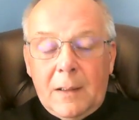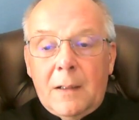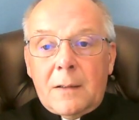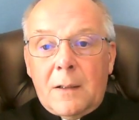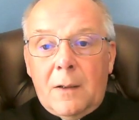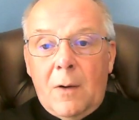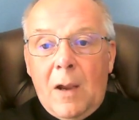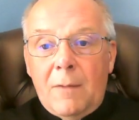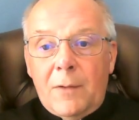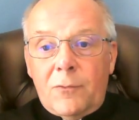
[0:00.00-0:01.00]
So have
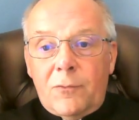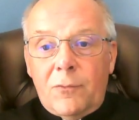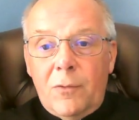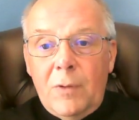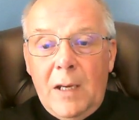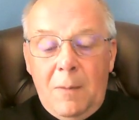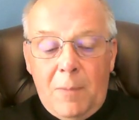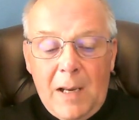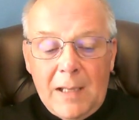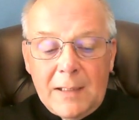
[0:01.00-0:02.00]
a truly
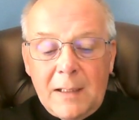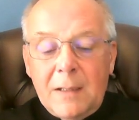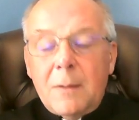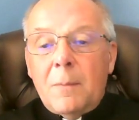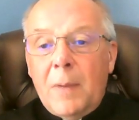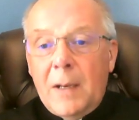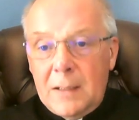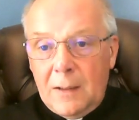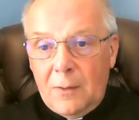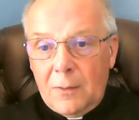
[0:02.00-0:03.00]
blessed
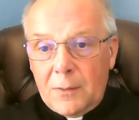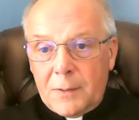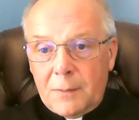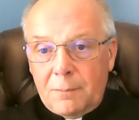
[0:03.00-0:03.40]
Pentecost.